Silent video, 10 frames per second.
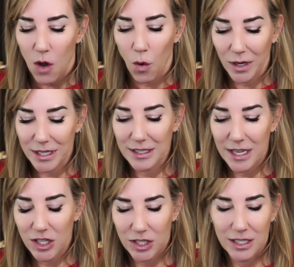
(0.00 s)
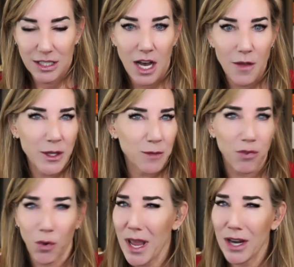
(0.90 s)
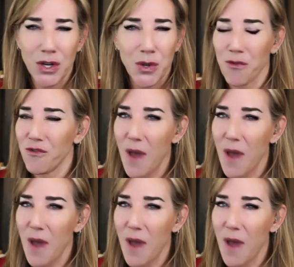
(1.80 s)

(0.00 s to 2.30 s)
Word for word: organizations on this brand new,